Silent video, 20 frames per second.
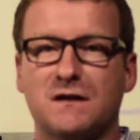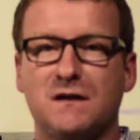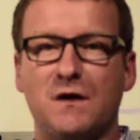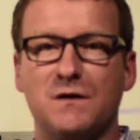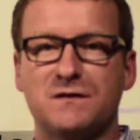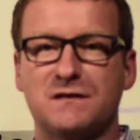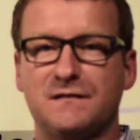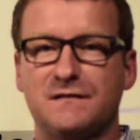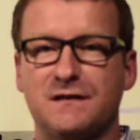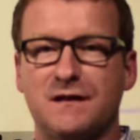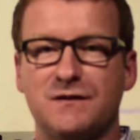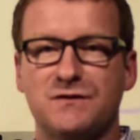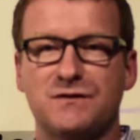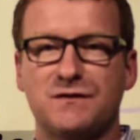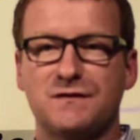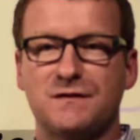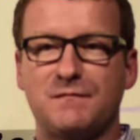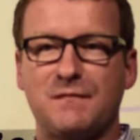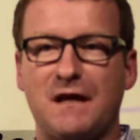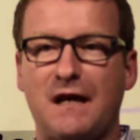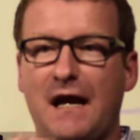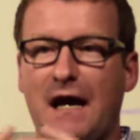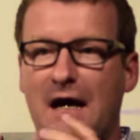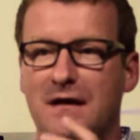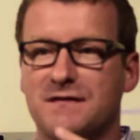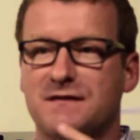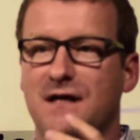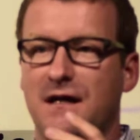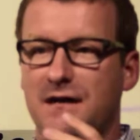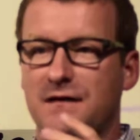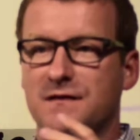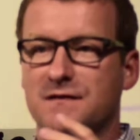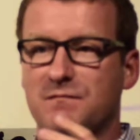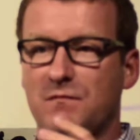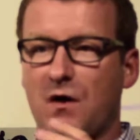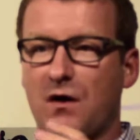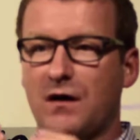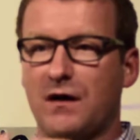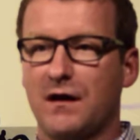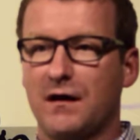close attention to media outside of this
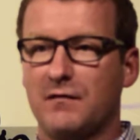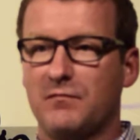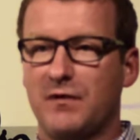market,